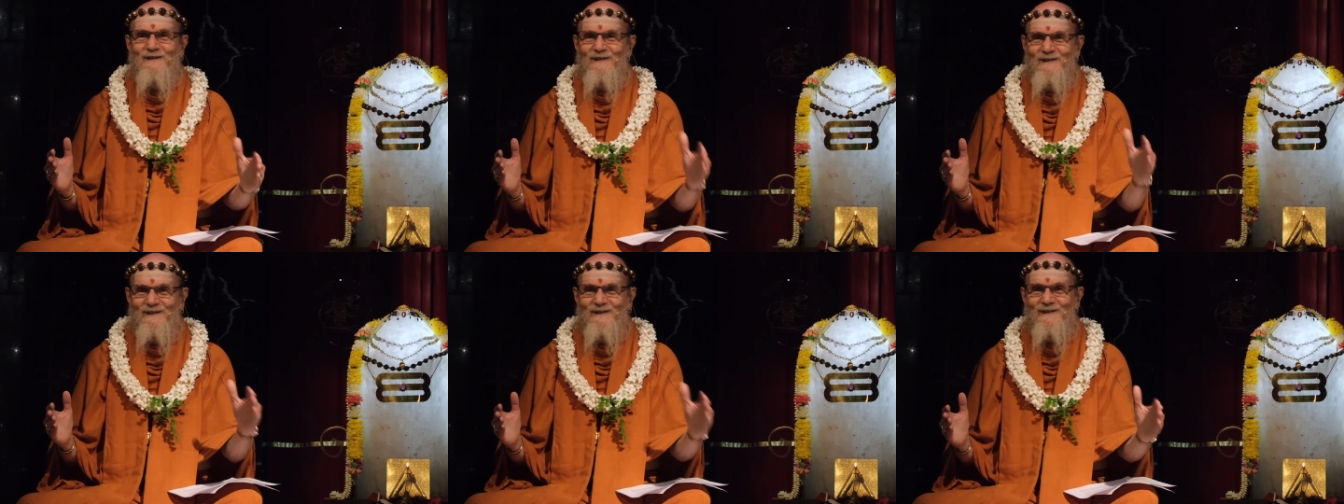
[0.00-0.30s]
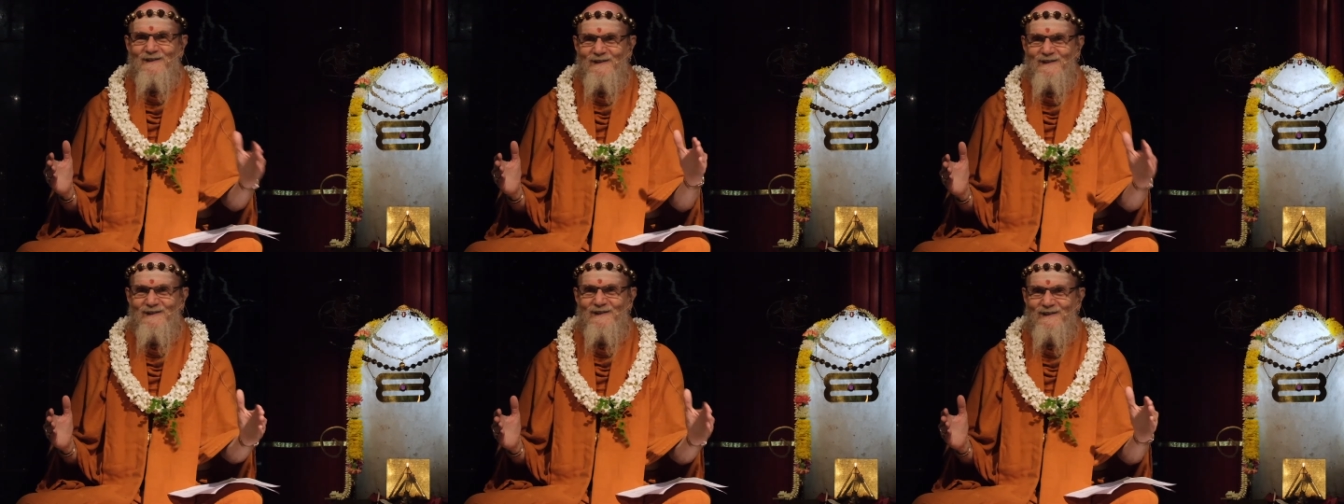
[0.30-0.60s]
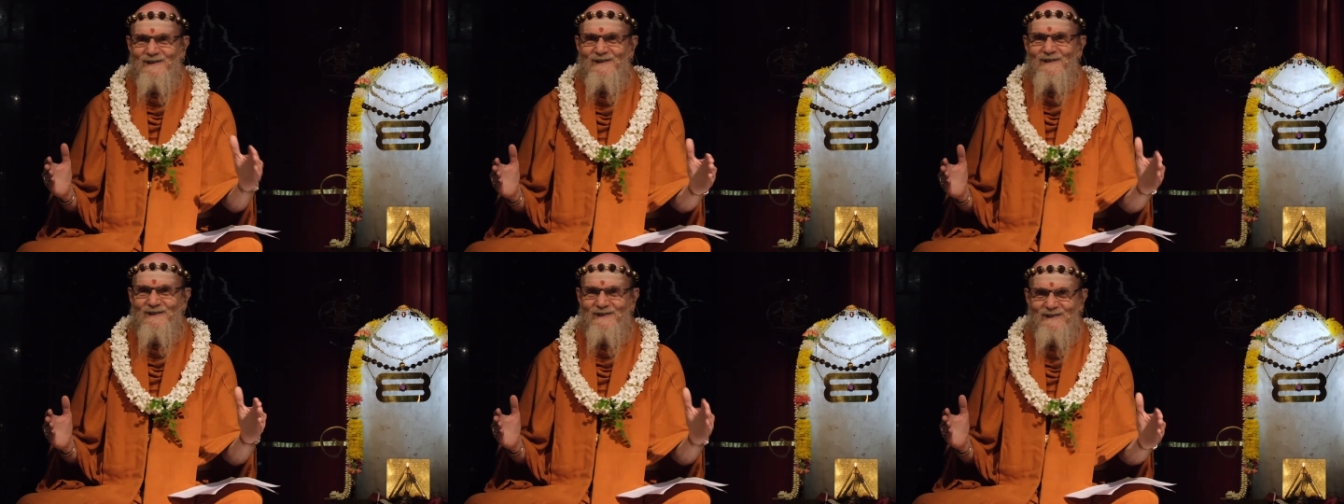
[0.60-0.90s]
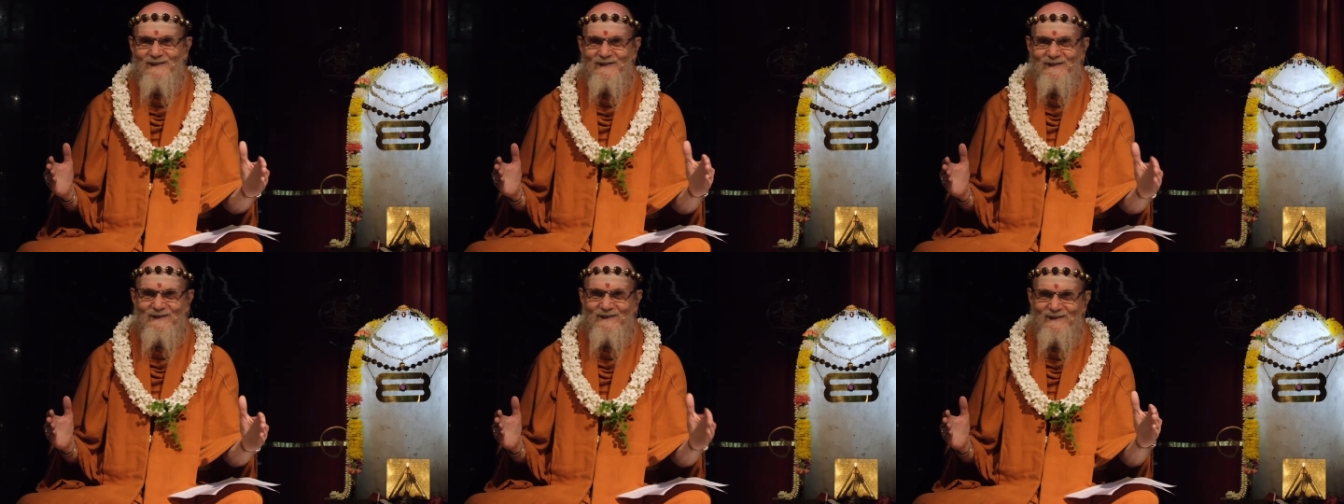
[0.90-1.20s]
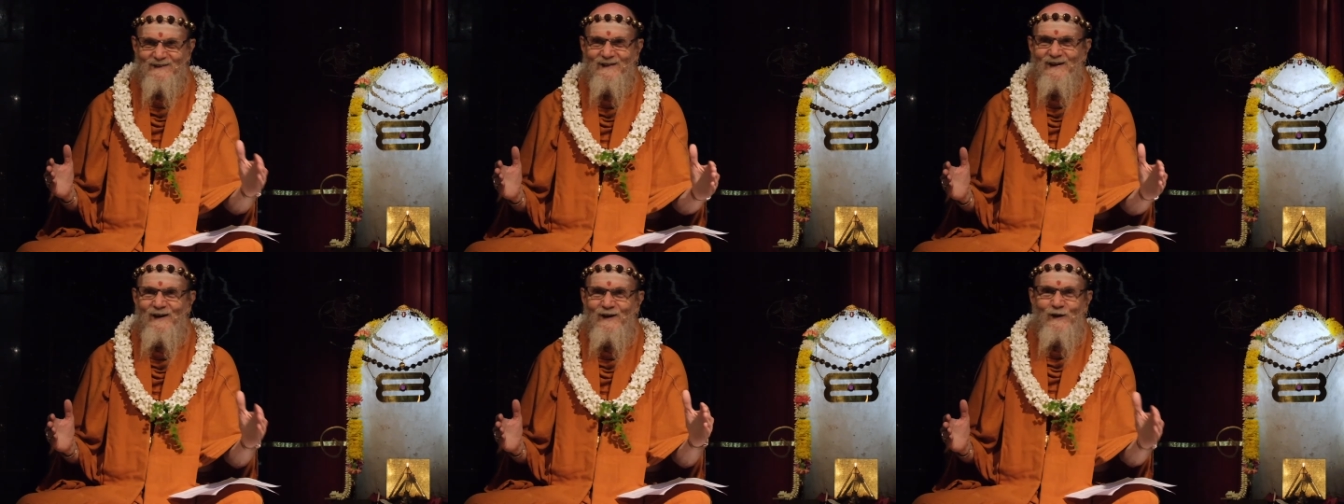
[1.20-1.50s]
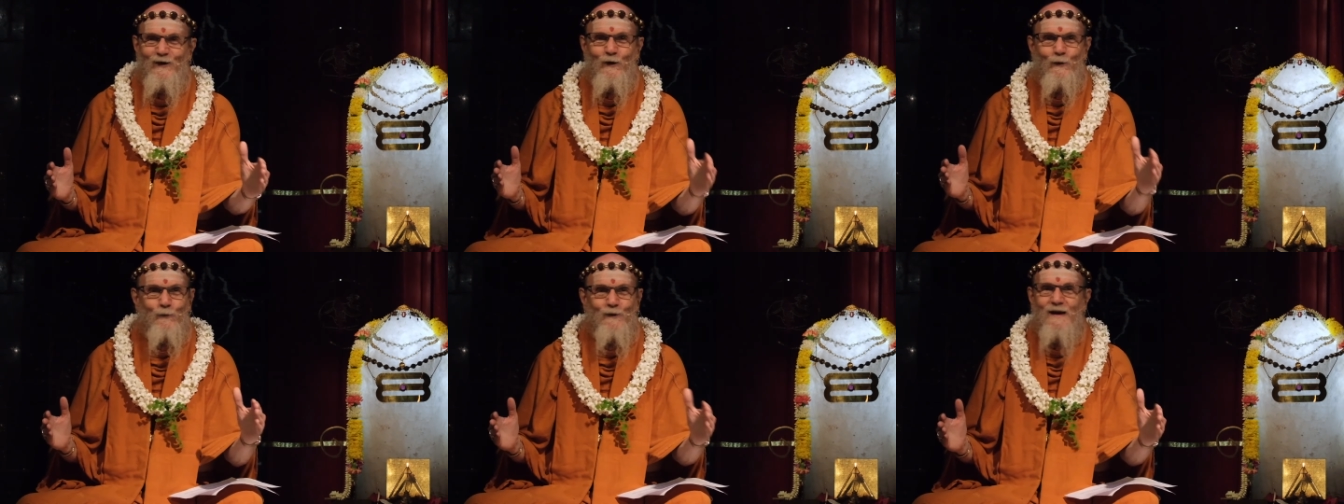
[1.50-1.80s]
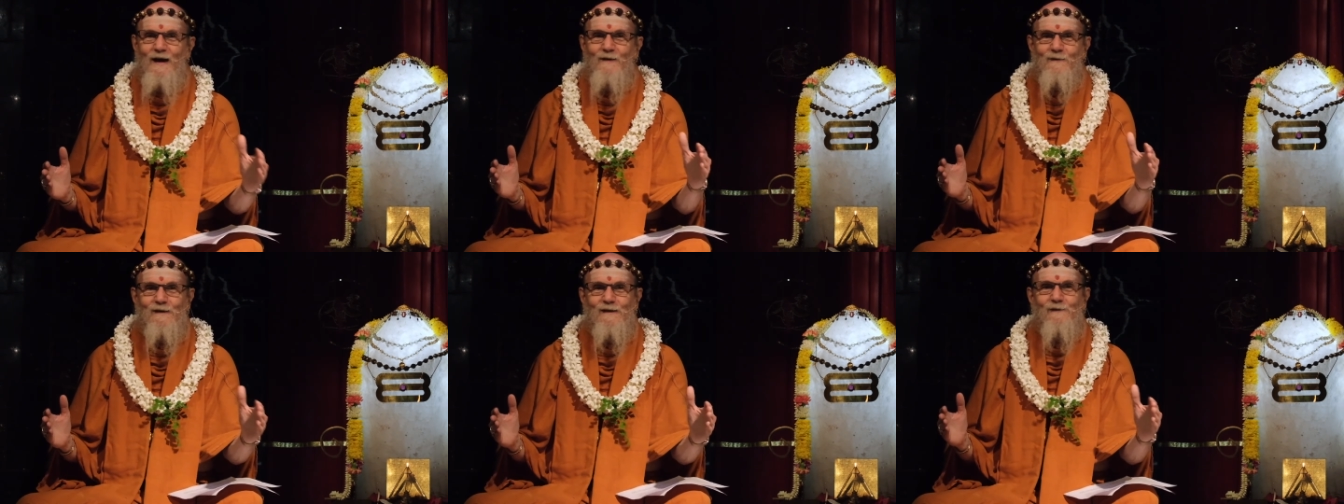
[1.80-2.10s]
but we
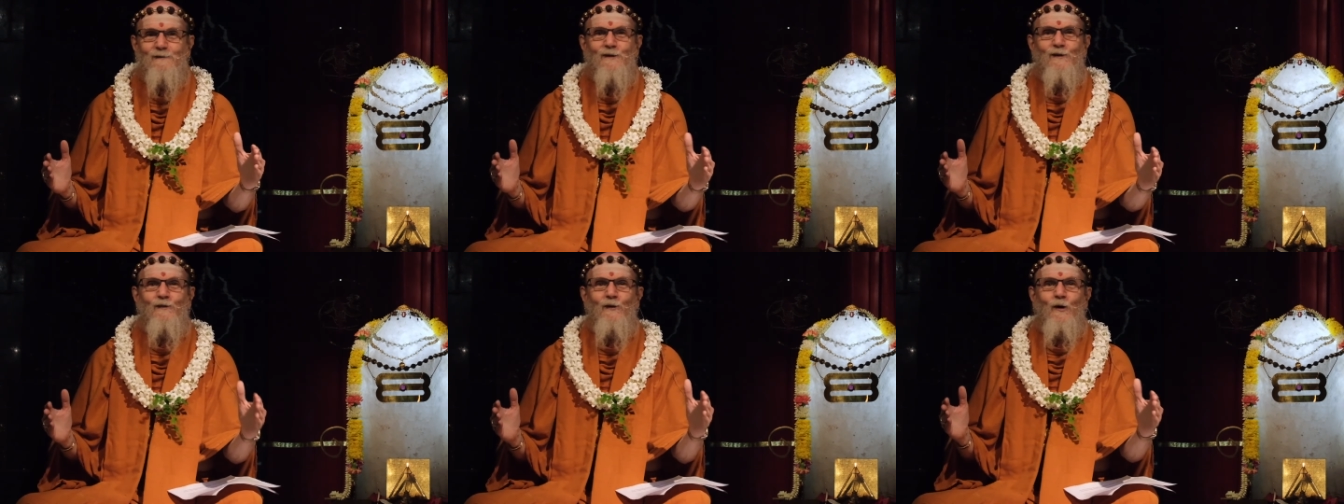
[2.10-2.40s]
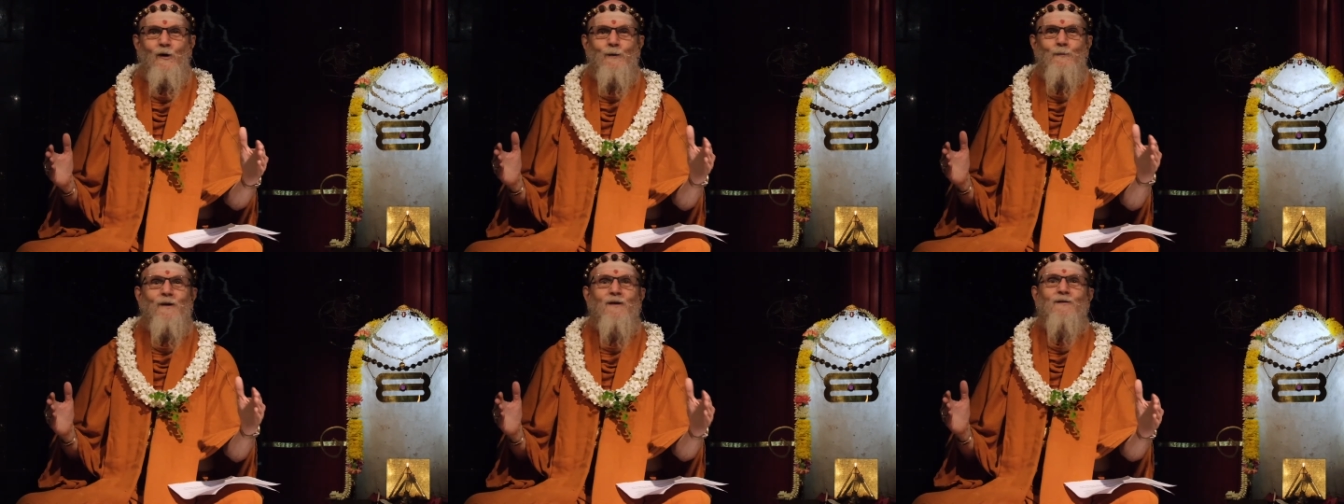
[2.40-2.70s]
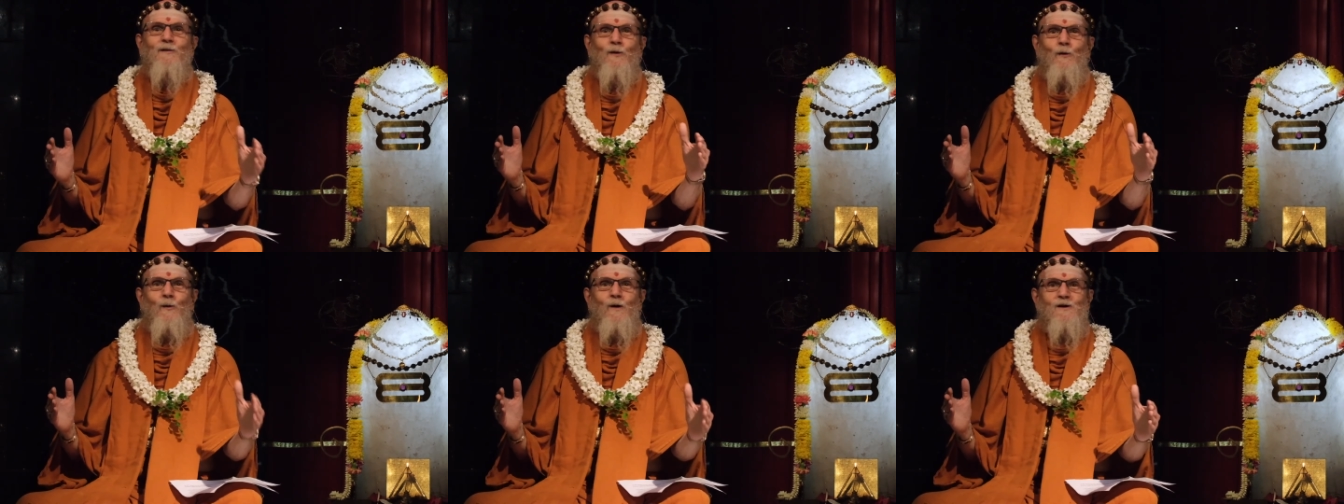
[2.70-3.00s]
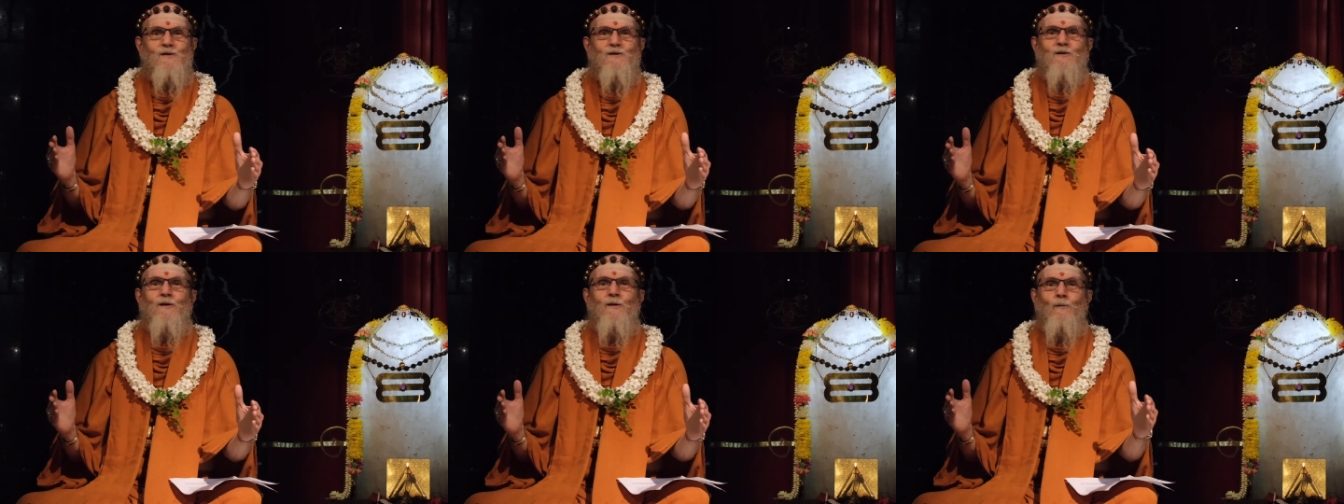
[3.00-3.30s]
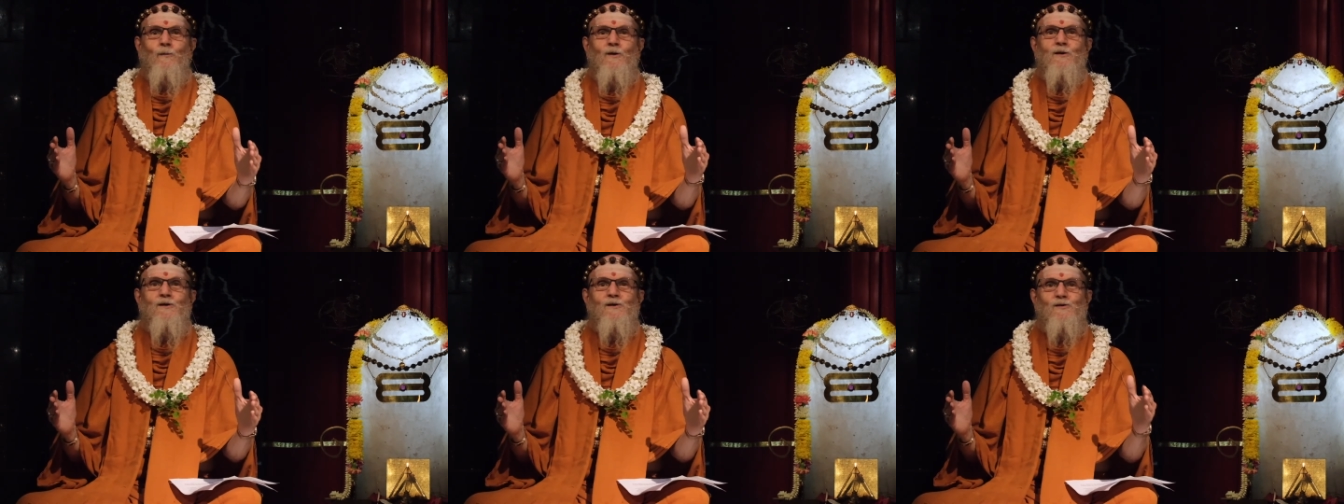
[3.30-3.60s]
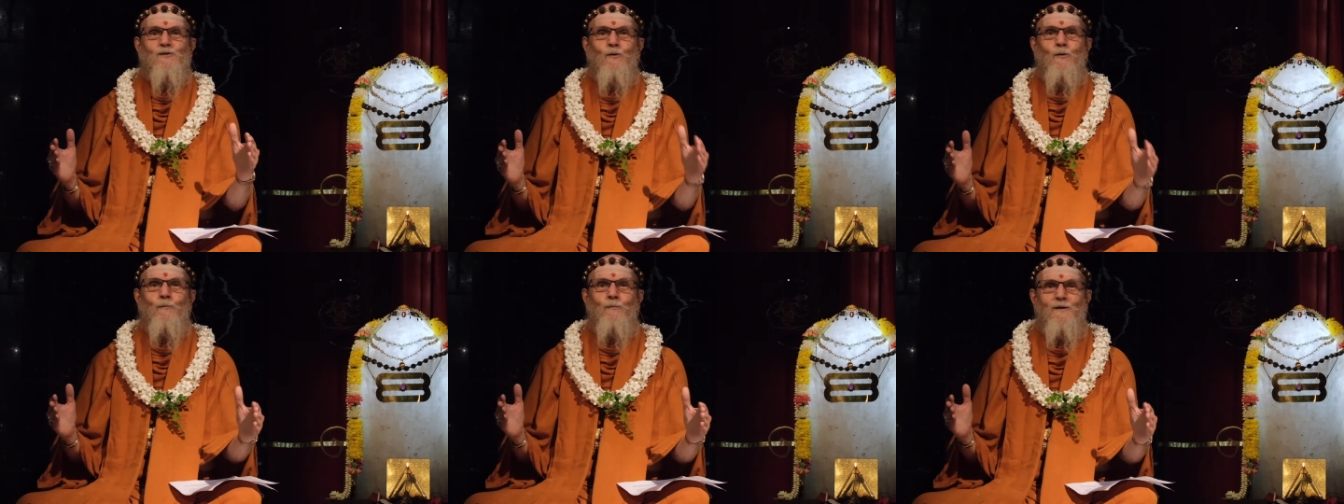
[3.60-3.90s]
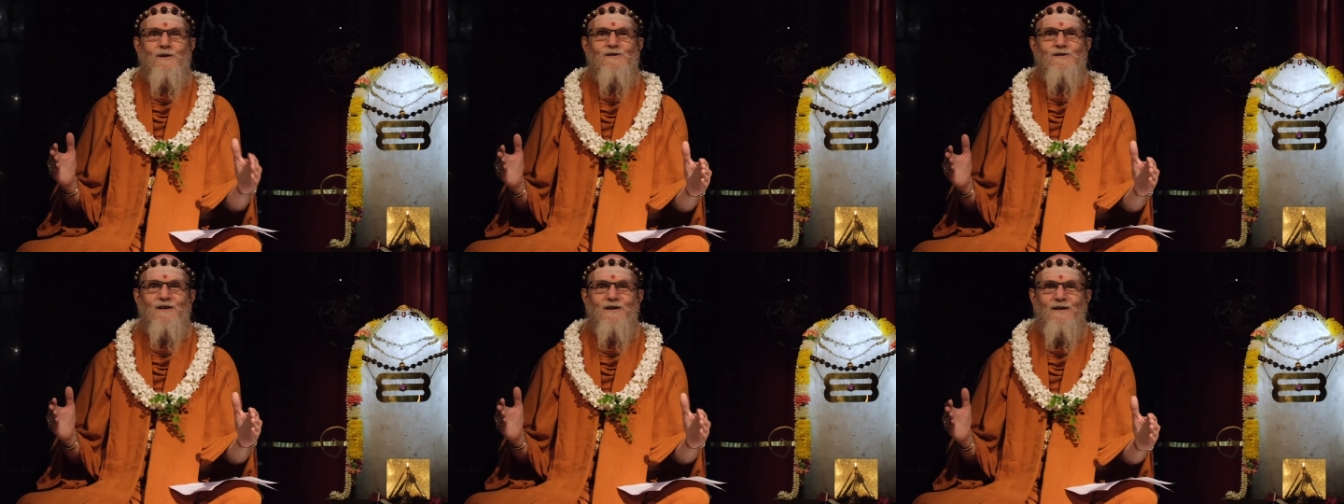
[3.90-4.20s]
haven't even thought about the question, we're just so
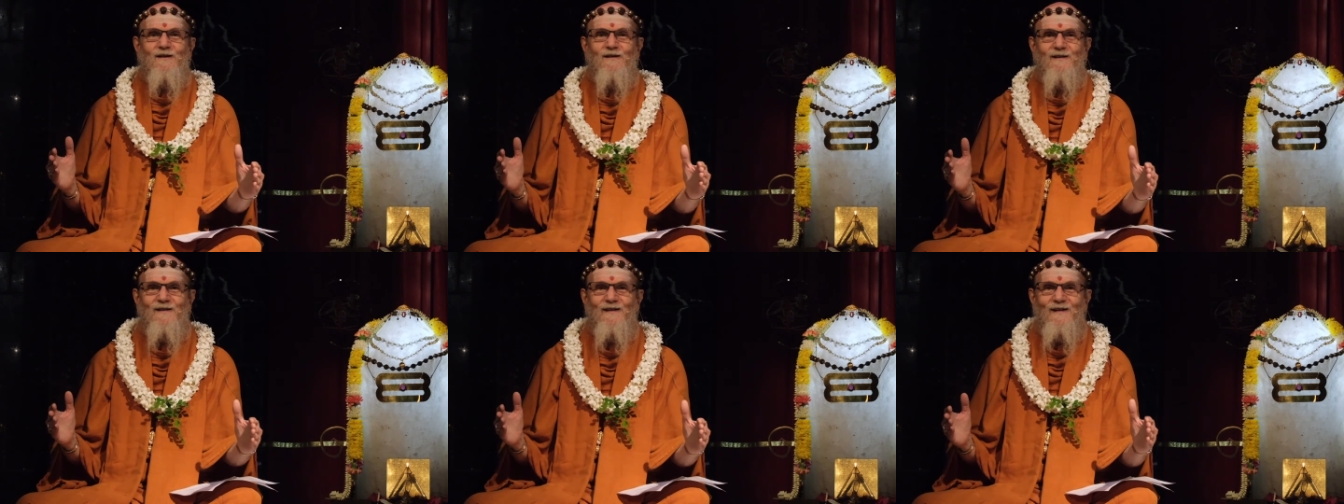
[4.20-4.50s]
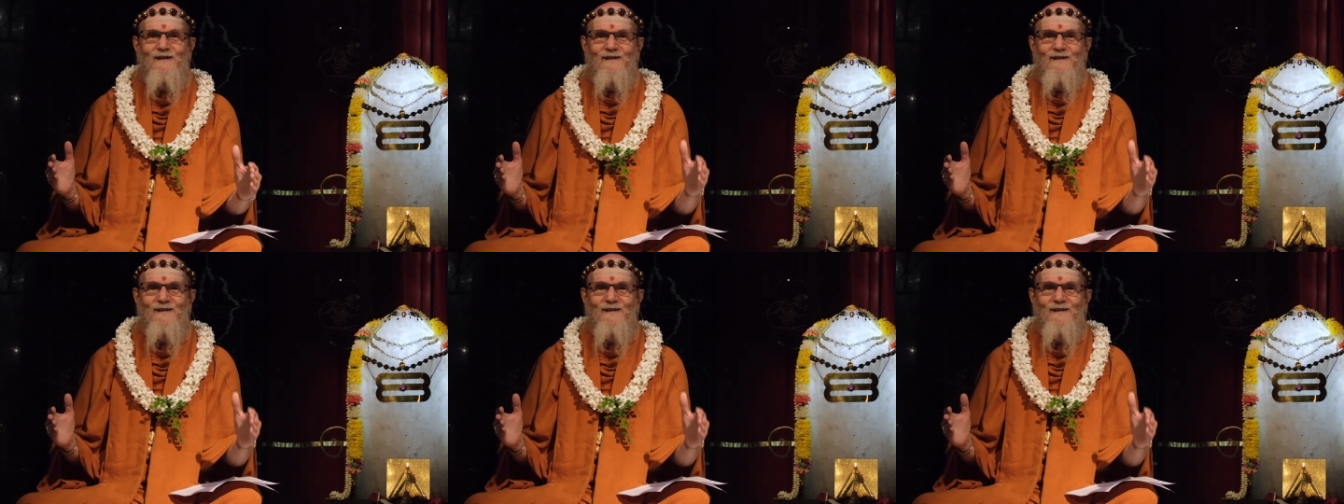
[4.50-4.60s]
busy